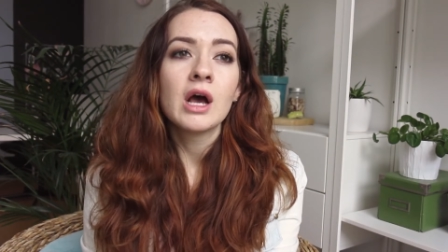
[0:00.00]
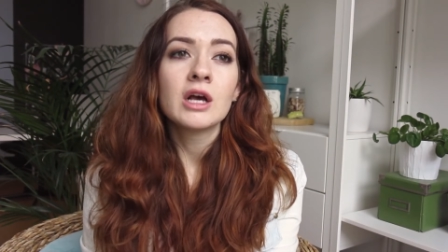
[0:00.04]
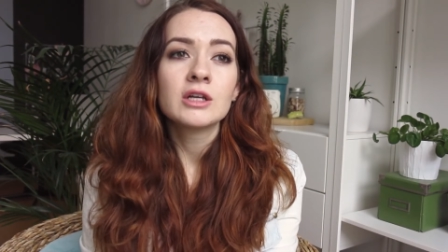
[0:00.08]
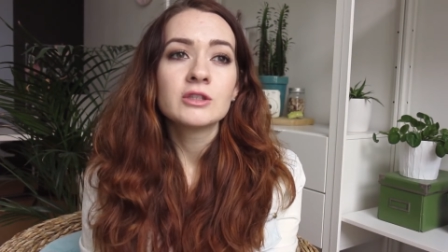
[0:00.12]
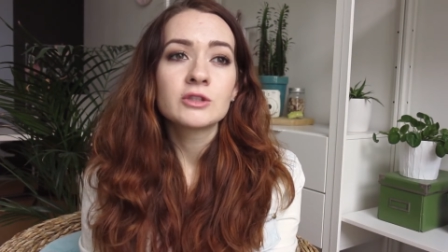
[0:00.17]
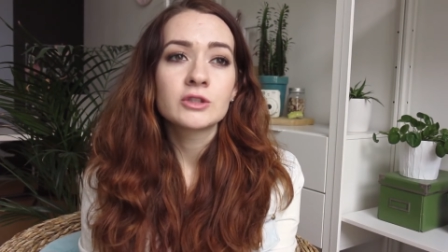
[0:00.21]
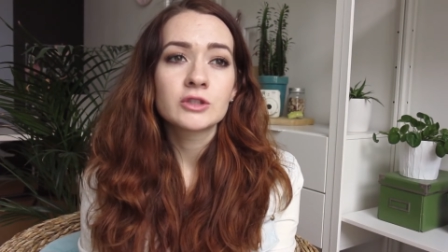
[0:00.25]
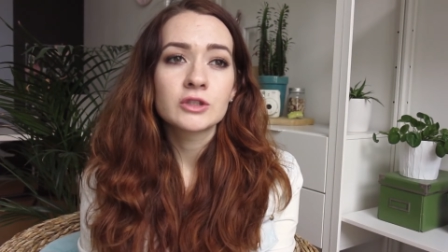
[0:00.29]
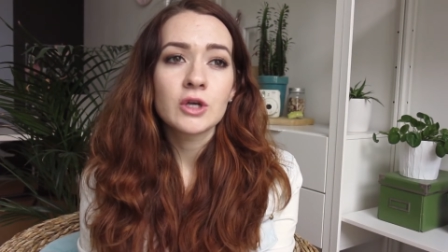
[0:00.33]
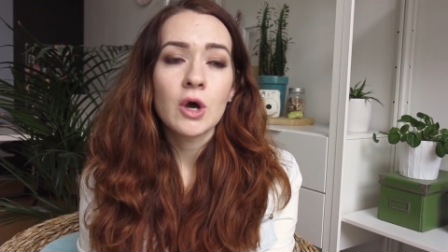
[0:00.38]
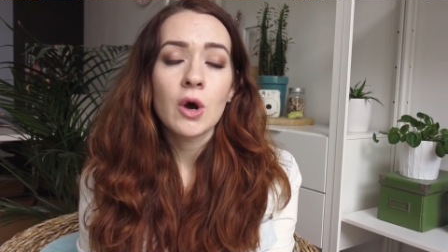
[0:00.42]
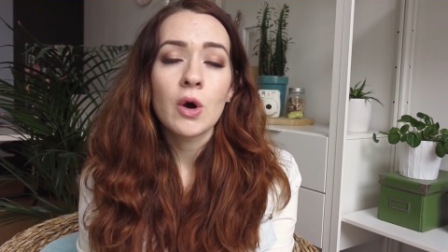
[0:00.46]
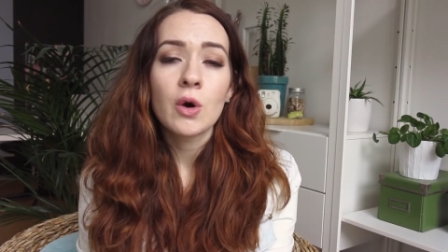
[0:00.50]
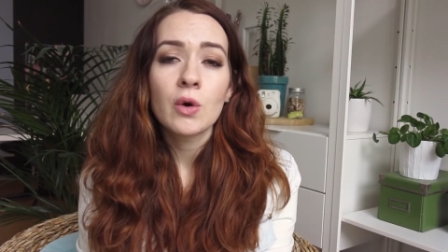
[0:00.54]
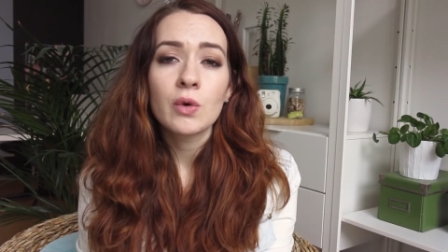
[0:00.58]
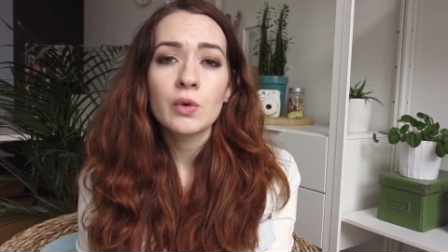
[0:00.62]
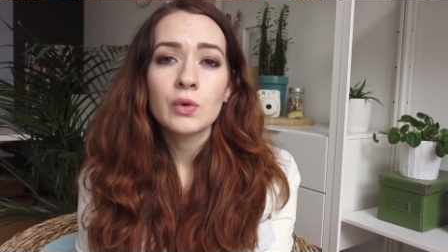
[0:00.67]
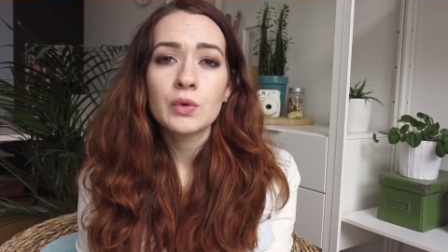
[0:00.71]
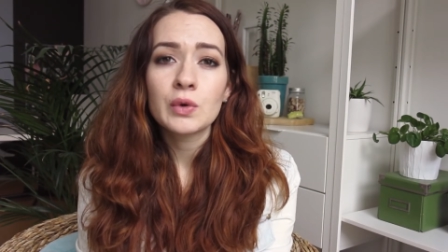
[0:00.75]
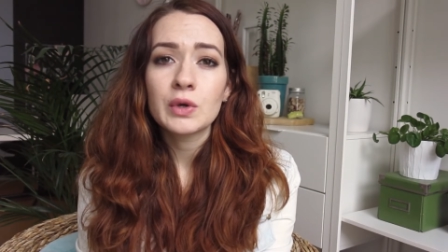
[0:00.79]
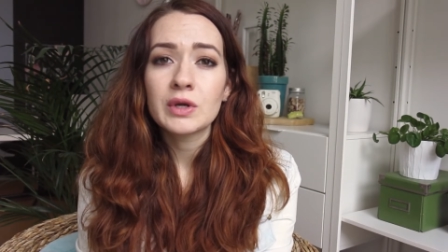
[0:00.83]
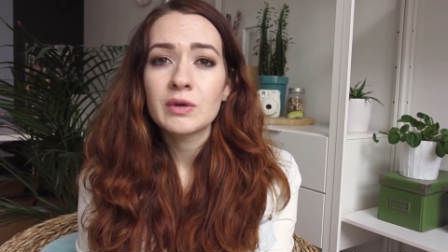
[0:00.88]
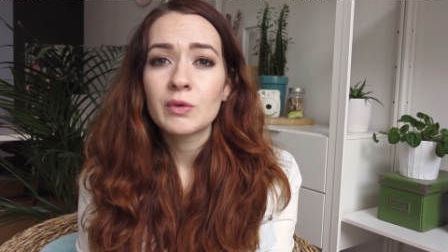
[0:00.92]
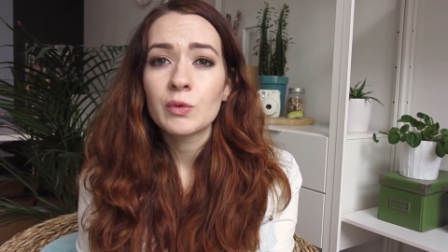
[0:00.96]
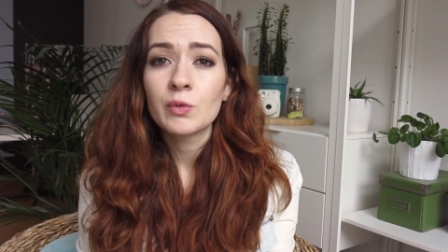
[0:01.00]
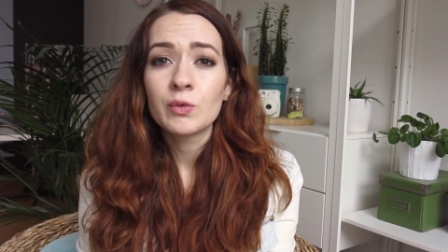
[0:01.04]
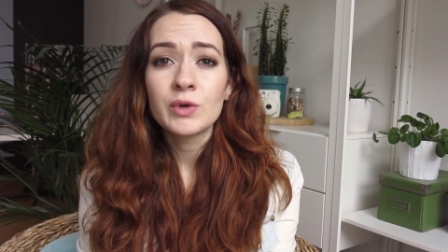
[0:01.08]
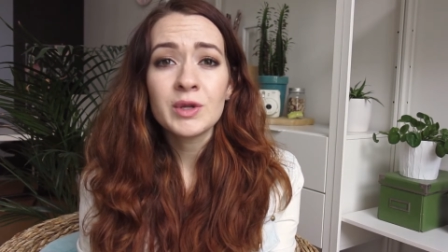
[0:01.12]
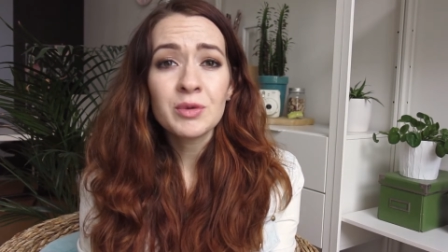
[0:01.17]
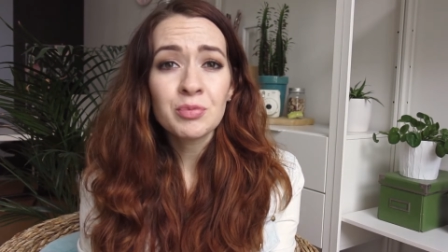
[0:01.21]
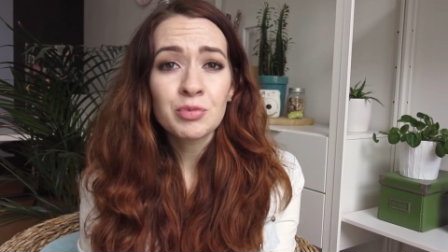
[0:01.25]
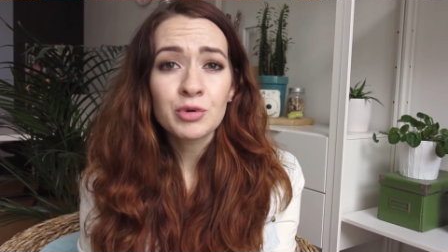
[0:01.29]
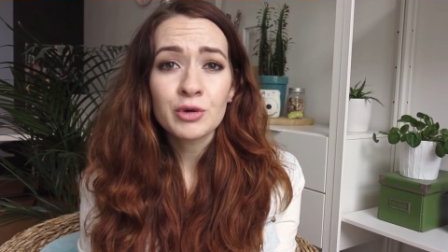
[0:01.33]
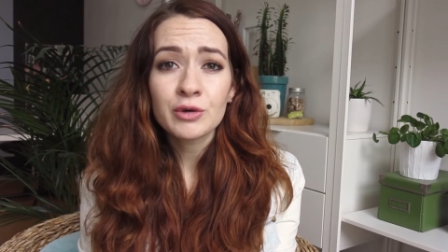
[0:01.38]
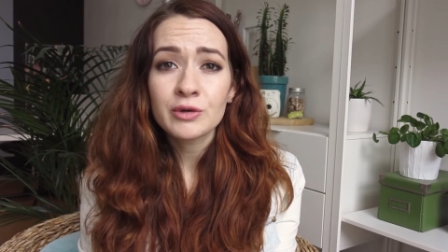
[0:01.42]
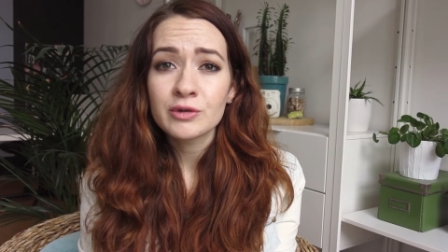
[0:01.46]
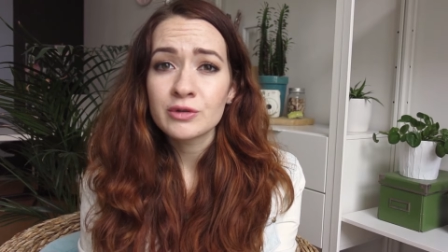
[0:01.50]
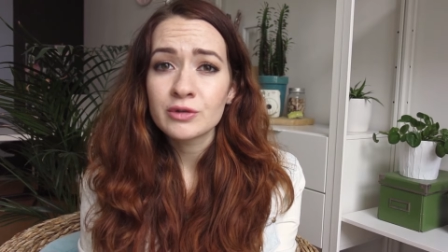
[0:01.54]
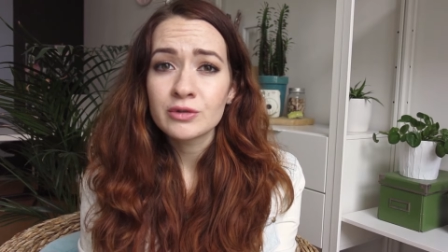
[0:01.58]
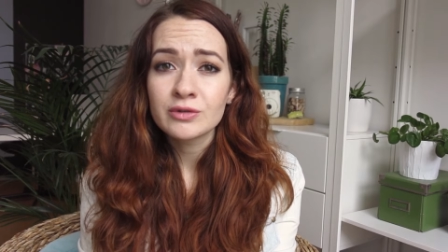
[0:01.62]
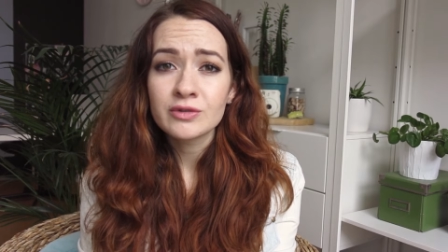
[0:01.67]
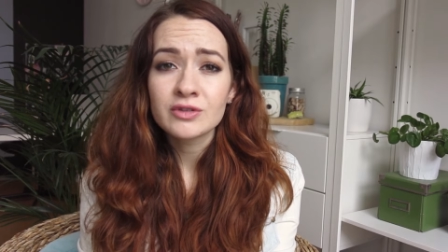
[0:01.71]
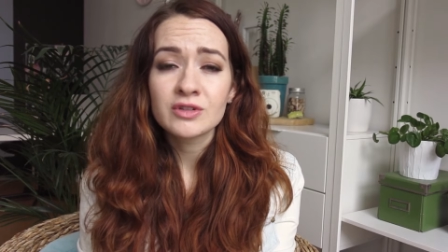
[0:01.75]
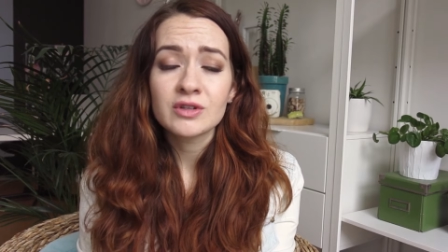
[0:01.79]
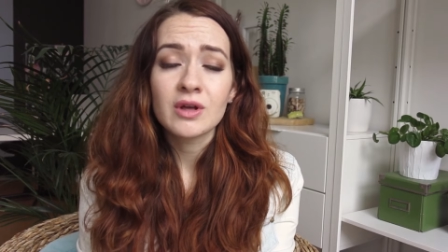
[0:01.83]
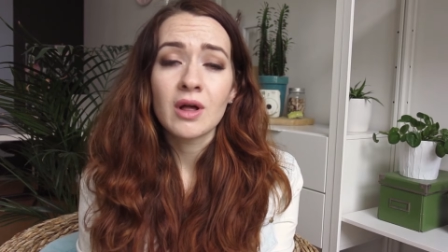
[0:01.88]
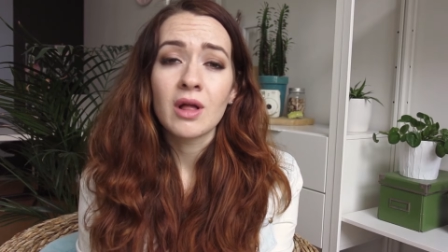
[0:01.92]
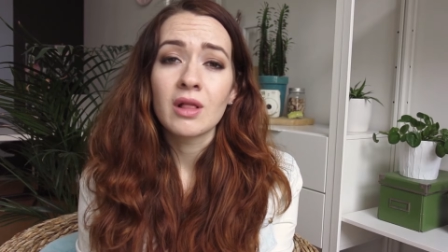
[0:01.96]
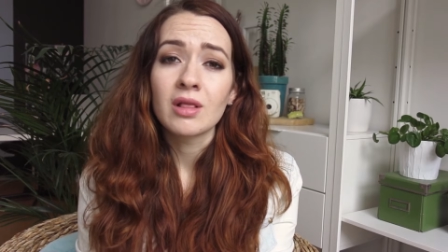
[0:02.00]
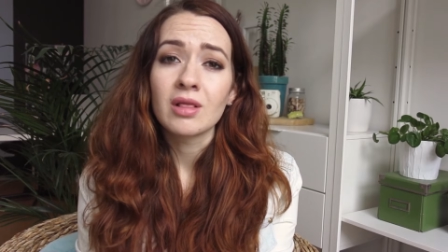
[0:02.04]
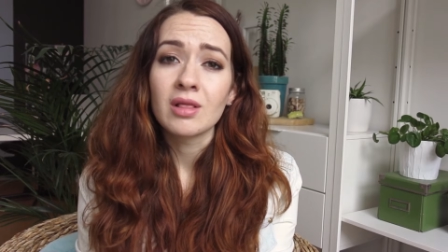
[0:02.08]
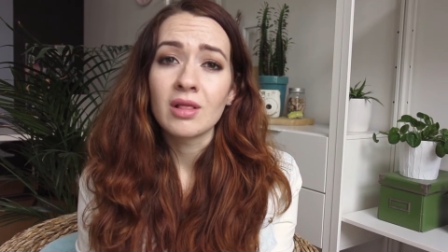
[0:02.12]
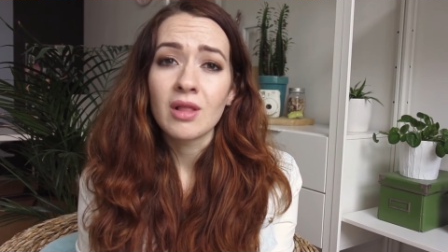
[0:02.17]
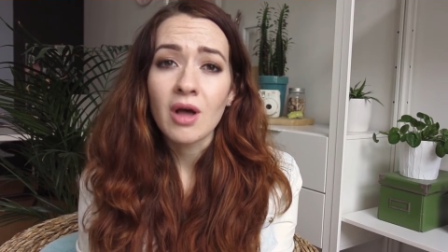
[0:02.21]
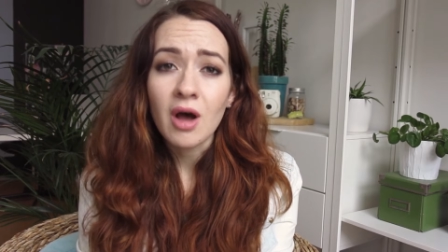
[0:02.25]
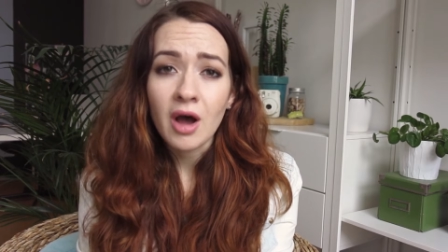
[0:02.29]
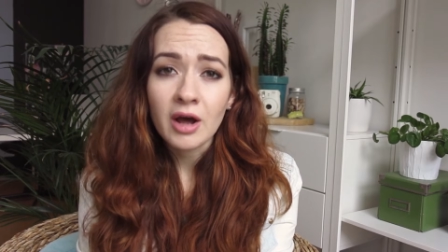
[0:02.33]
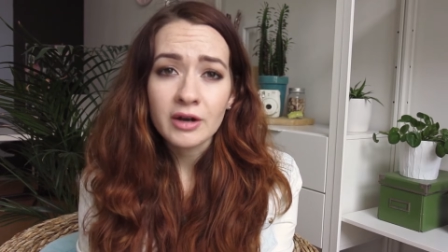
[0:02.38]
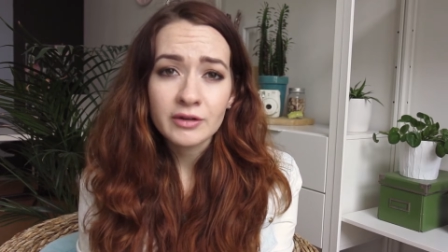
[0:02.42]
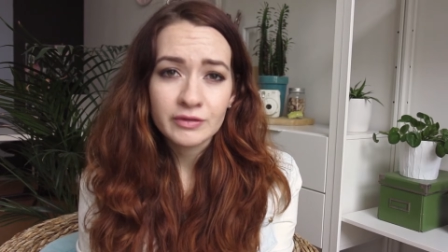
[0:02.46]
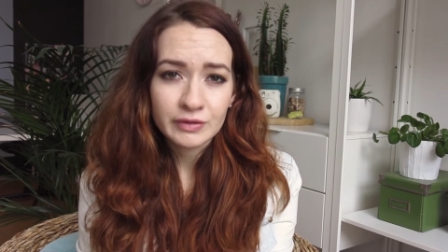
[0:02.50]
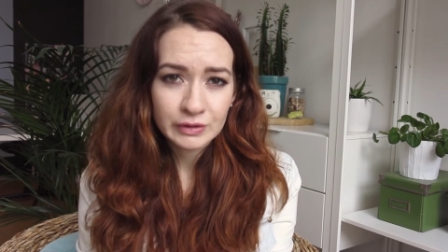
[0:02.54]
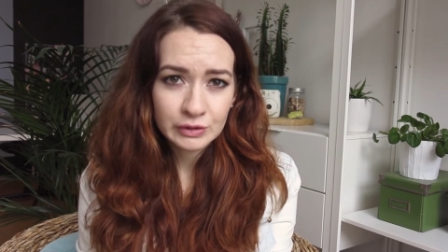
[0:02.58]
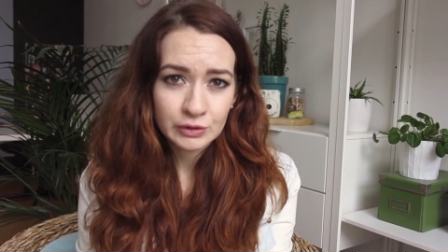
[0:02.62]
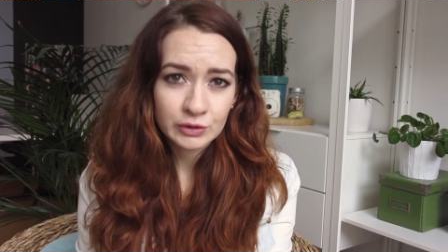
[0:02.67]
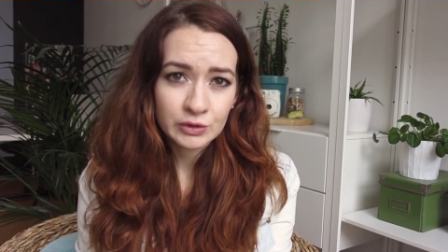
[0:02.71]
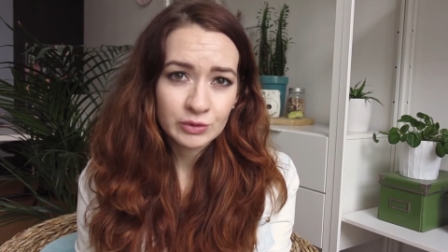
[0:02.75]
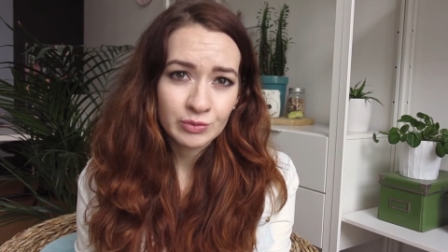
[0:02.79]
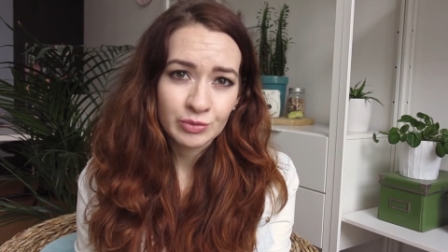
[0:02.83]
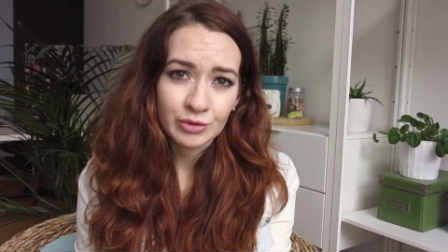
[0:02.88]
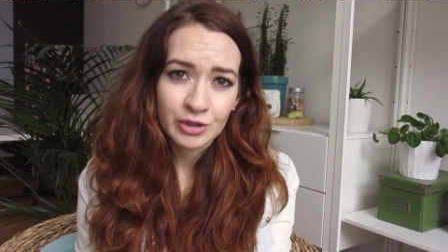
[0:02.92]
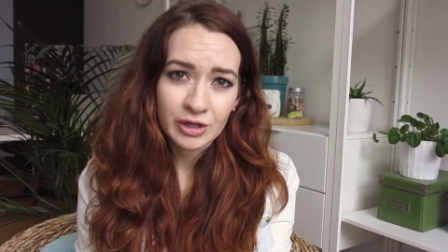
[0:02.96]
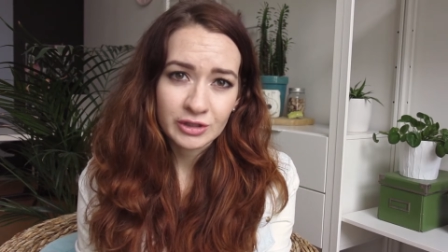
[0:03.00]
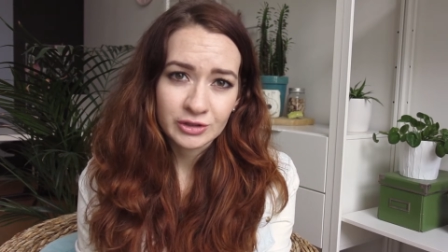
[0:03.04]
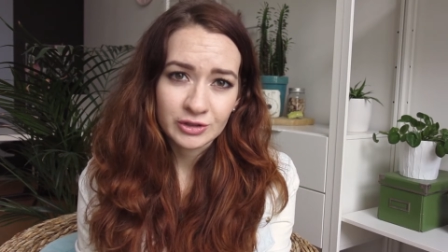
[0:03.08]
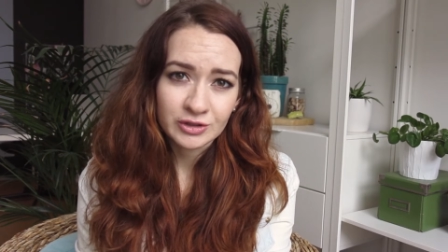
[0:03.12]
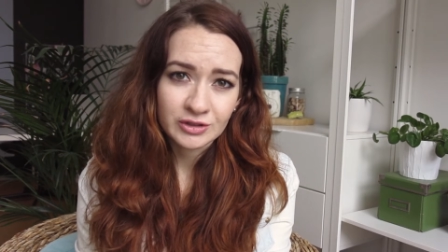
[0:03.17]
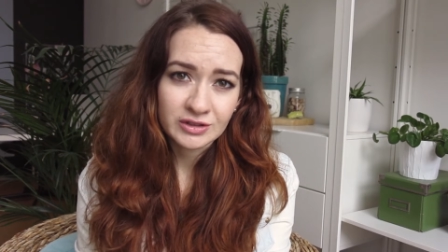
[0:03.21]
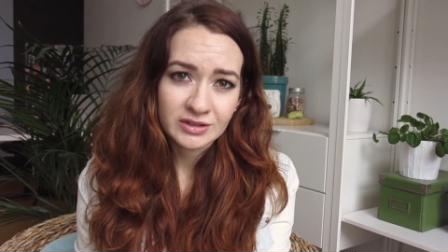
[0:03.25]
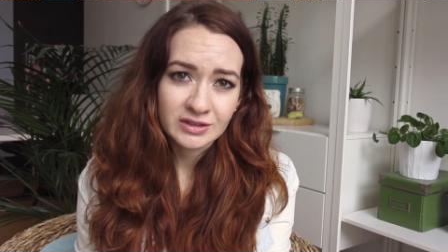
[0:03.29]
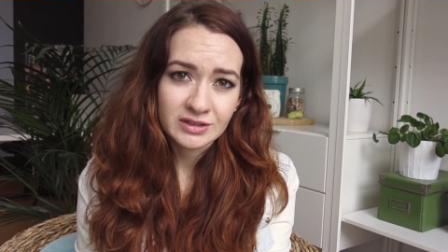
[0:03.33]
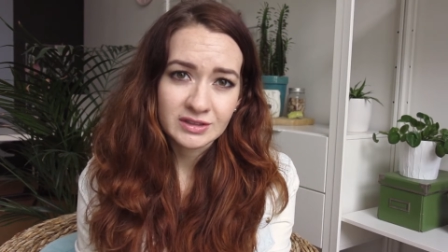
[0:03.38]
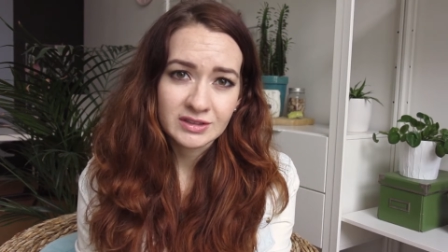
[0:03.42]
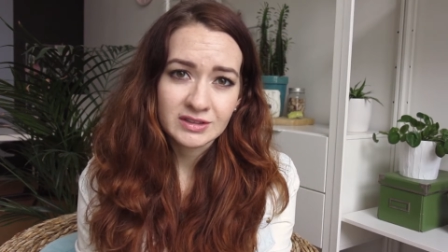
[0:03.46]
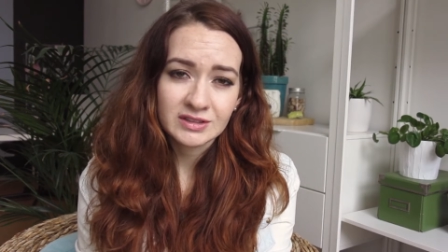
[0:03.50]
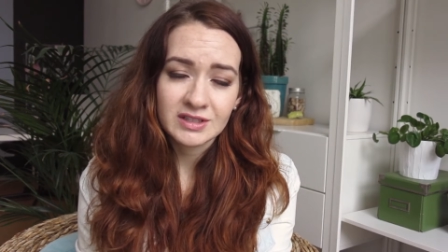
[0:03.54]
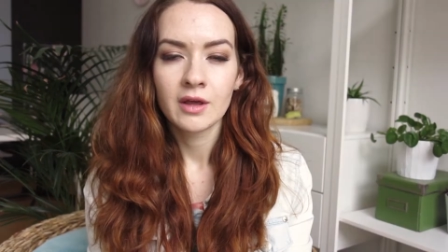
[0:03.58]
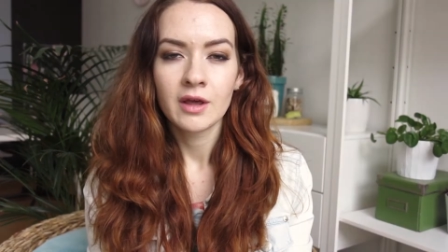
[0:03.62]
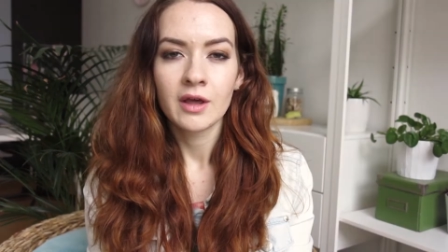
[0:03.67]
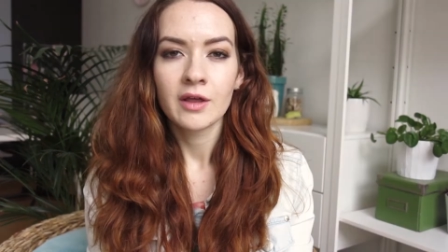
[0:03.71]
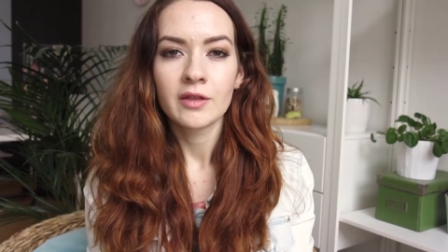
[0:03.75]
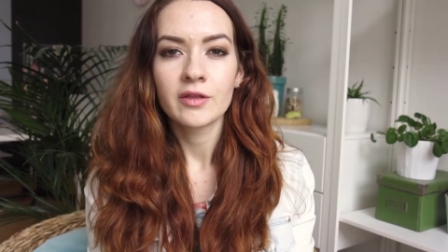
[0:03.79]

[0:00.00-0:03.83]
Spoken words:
So we produce a lot of toothbrushes.